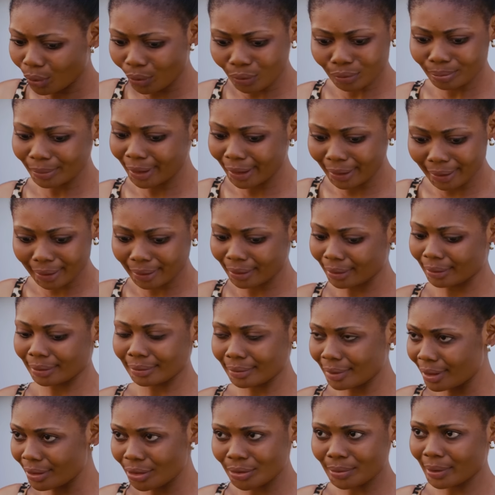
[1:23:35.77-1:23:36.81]
come here.
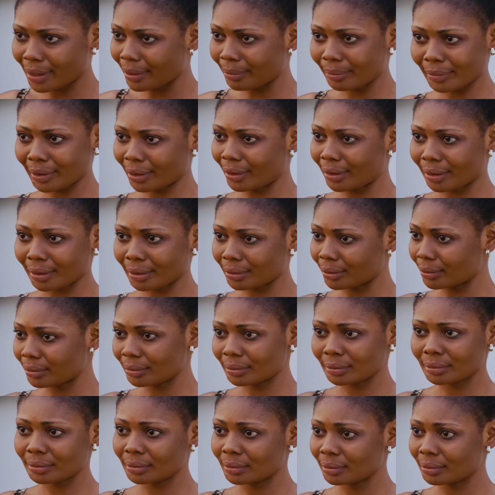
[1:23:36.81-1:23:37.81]
That's why I'm here.